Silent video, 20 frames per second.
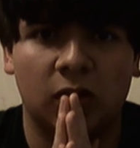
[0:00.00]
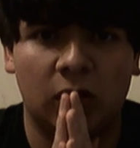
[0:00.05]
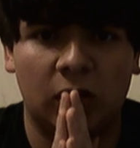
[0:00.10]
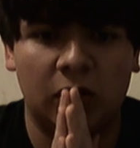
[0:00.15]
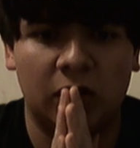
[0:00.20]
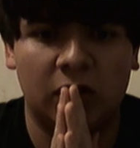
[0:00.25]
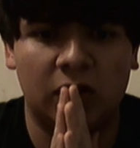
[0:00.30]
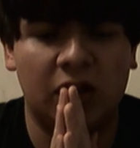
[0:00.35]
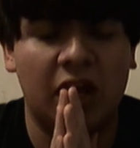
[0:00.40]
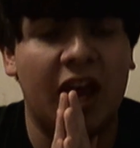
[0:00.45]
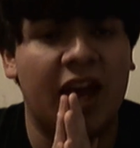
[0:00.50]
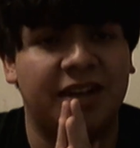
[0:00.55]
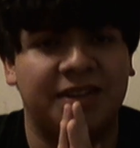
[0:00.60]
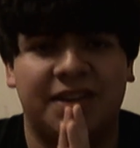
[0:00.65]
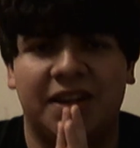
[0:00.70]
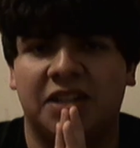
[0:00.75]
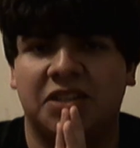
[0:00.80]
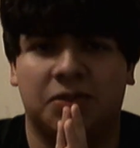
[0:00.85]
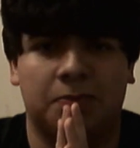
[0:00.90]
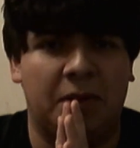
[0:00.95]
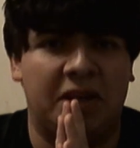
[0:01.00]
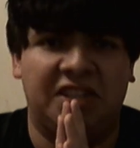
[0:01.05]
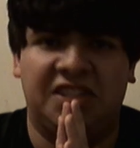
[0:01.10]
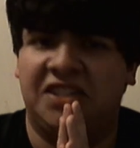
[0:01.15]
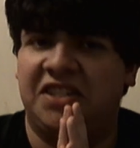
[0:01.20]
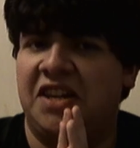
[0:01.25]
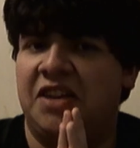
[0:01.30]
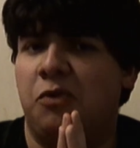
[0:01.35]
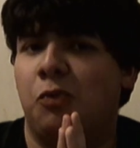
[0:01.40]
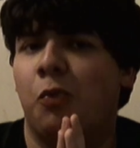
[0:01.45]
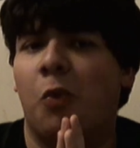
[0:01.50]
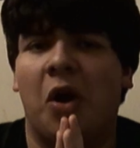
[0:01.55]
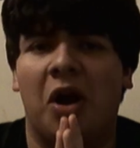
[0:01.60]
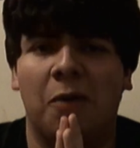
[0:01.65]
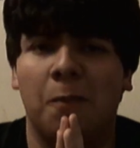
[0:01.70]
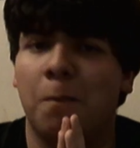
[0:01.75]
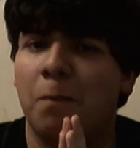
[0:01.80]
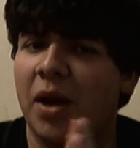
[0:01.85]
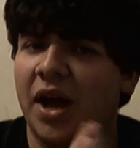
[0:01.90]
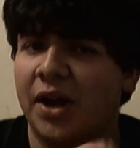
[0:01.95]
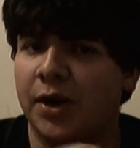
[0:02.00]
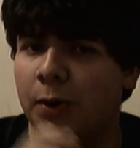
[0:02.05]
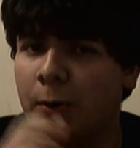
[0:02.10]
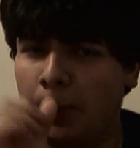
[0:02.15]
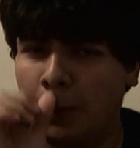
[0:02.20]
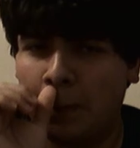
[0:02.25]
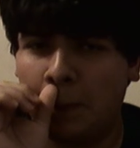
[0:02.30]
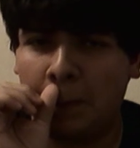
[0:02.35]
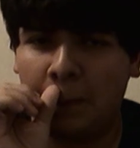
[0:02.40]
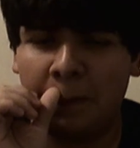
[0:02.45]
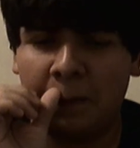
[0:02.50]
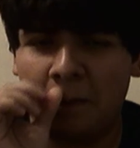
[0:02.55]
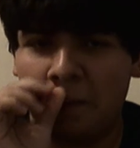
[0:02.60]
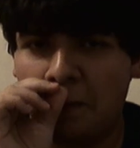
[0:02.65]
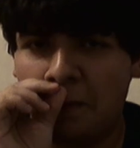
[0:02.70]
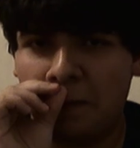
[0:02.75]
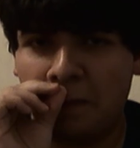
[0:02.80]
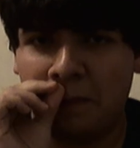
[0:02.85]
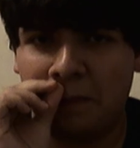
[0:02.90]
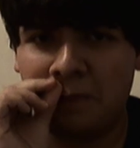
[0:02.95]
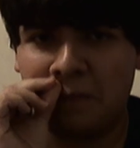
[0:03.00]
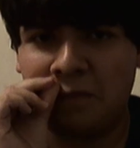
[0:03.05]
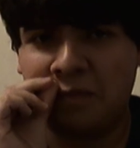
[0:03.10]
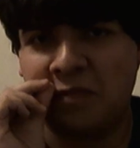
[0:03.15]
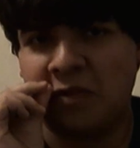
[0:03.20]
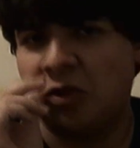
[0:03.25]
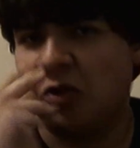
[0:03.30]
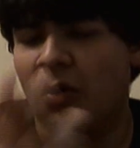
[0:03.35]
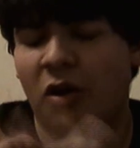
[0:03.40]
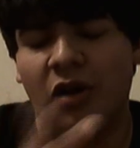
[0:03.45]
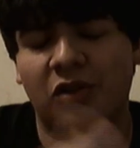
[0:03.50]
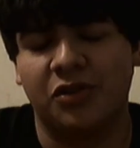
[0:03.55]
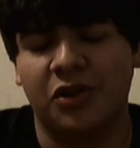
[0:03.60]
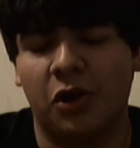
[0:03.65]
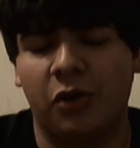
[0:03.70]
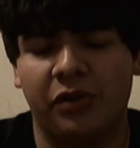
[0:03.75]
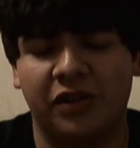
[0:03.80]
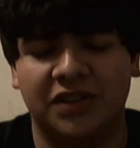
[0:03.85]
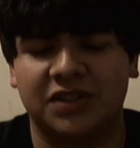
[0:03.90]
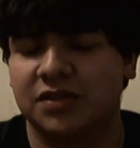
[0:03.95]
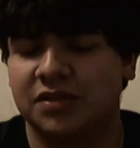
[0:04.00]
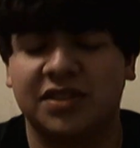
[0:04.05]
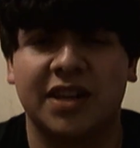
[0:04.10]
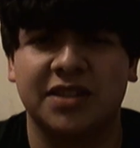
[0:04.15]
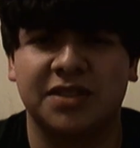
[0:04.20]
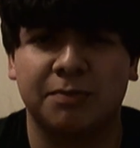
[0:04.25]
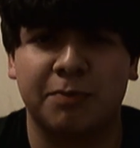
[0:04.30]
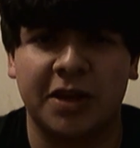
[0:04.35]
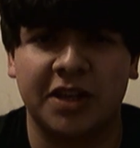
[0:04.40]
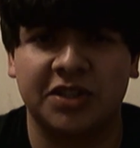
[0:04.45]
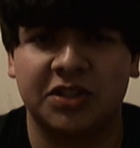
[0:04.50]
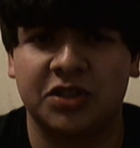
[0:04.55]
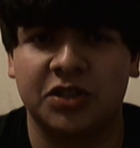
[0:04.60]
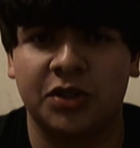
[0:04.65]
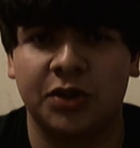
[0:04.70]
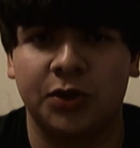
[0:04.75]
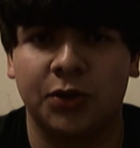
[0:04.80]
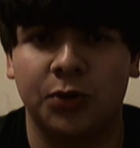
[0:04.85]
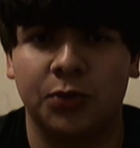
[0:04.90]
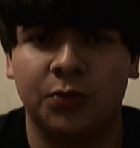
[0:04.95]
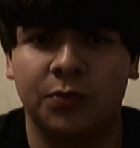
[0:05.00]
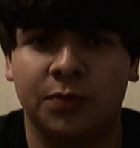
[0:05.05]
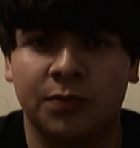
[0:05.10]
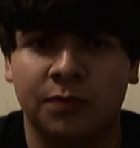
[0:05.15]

Yeah, Dead Space did one better. You all know. It's Dead Space two.